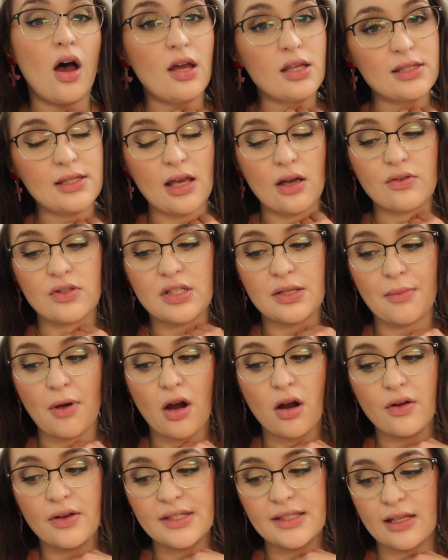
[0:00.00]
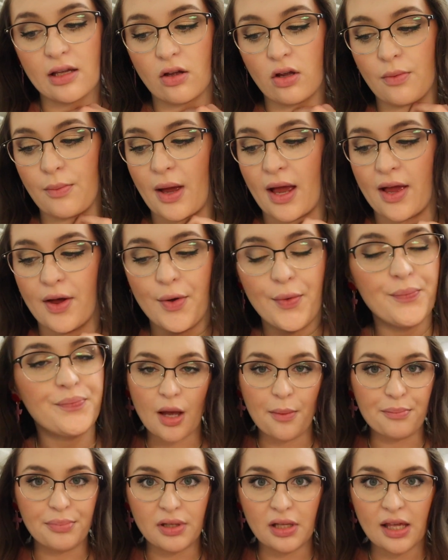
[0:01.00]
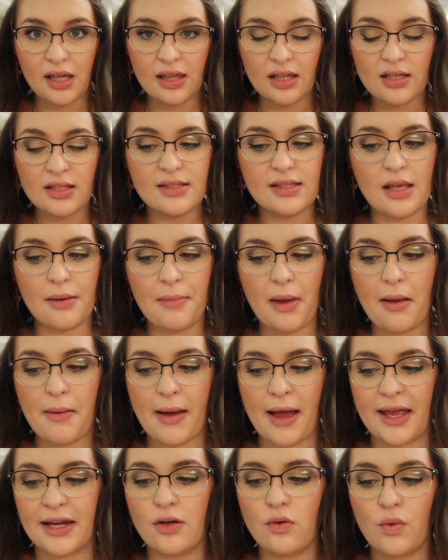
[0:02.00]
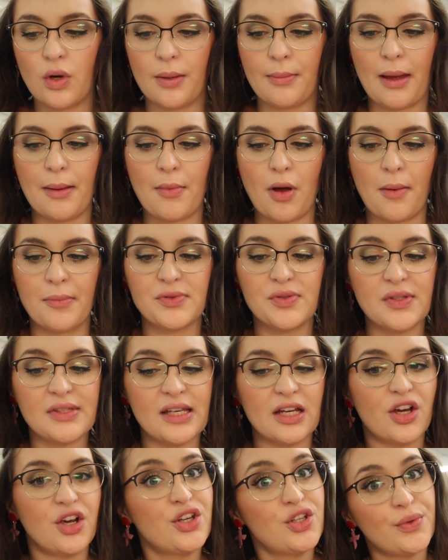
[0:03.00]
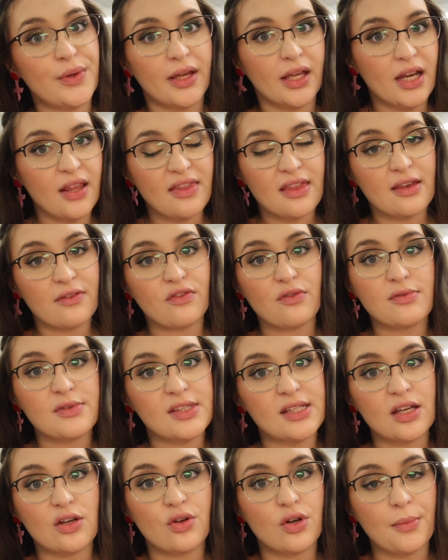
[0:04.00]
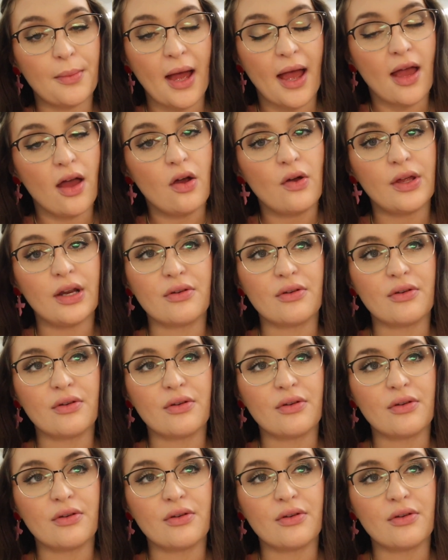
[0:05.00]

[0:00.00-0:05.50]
Also, tomorrow is Cinco de Mayo. Completely slipped my mind. One of my moms was like, are you doing anything for Cinco de Mayo?